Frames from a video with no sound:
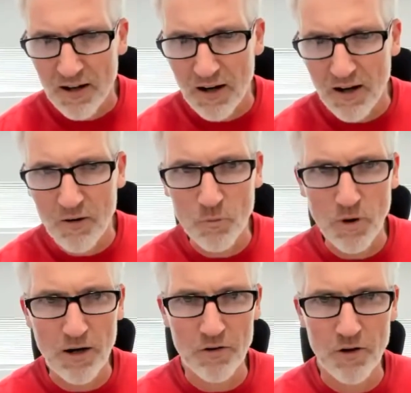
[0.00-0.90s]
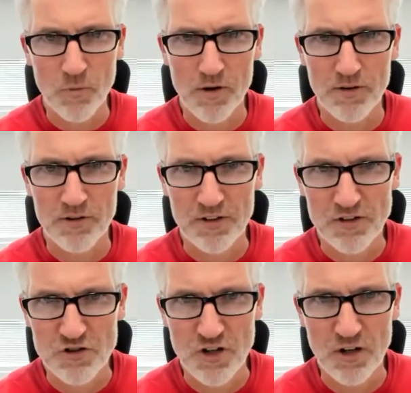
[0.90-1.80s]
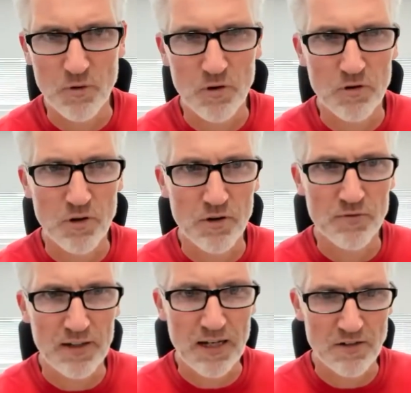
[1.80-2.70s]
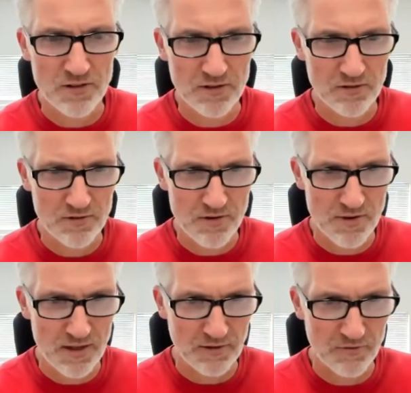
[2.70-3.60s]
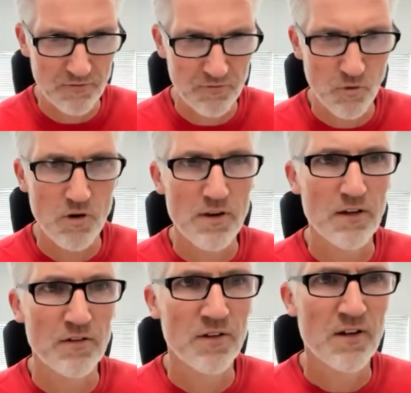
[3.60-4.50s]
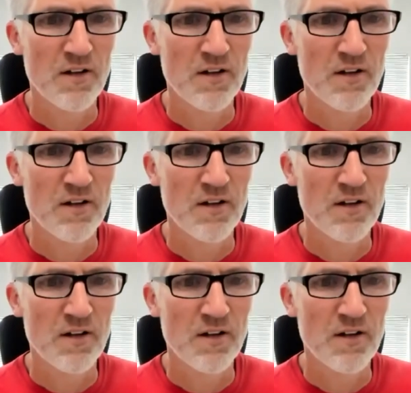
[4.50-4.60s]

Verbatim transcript: Uh, I don't know where there's a general notifications thing for this.